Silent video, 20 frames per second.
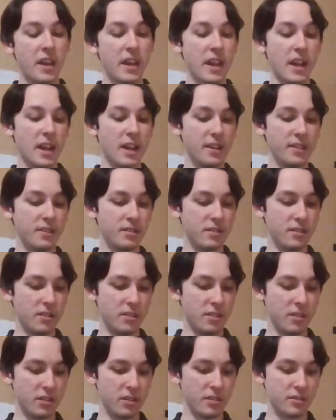and
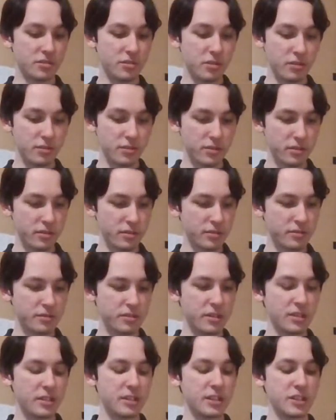the
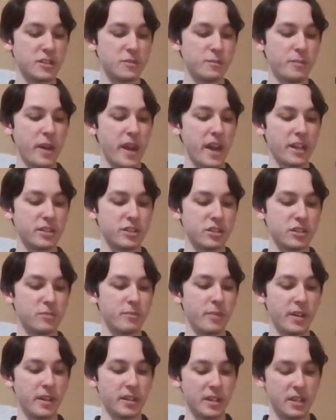soldiers dispatched
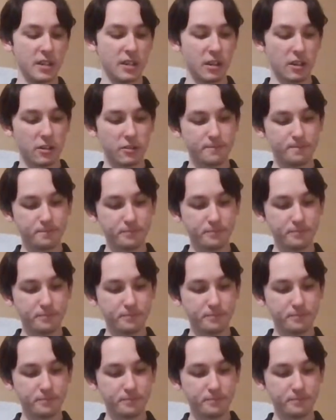by Niger.